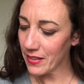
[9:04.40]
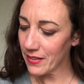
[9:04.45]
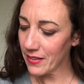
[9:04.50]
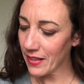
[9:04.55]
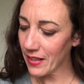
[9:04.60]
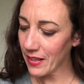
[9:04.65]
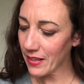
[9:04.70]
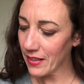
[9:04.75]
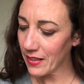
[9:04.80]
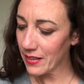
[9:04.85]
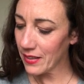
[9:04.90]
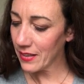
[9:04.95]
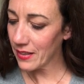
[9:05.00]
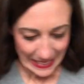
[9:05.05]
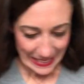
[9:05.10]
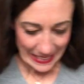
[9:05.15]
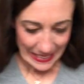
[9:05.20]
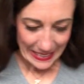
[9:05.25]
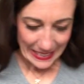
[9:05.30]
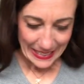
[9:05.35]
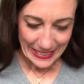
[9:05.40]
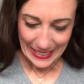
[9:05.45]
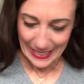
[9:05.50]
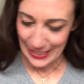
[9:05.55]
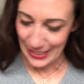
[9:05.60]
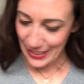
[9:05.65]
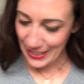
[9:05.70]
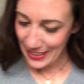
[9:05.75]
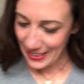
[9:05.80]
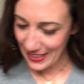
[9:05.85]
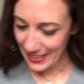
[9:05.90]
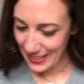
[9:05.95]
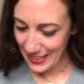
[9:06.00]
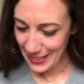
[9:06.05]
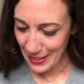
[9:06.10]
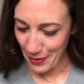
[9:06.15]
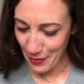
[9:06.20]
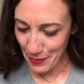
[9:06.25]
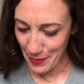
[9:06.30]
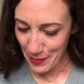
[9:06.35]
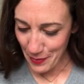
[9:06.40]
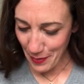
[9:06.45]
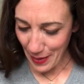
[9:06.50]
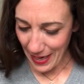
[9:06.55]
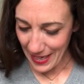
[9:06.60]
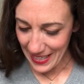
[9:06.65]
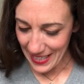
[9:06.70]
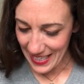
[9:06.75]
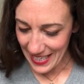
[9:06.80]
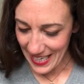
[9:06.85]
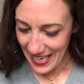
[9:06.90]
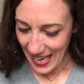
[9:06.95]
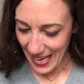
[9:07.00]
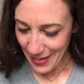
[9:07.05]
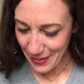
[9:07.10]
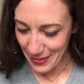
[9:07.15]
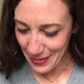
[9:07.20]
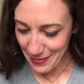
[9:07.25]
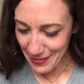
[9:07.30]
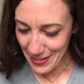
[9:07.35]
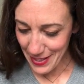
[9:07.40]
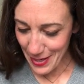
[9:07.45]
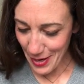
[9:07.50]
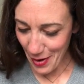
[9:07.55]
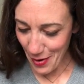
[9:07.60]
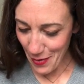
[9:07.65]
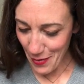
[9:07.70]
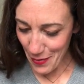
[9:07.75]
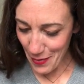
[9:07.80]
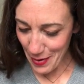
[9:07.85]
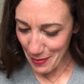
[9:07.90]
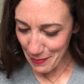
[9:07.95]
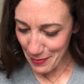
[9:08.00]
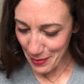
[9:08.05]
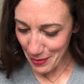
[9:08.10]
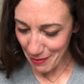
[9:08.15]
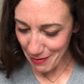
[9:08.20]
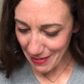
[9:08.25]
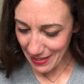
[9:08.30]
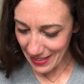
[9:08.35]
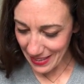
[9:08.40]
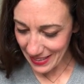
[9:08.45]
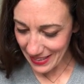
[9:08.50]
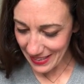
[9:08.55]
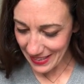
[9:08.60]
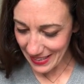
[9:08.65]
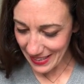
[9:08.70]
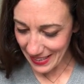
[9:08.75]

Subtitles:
thing. Is it good? Are we ready? I don't even know, I'm nervous.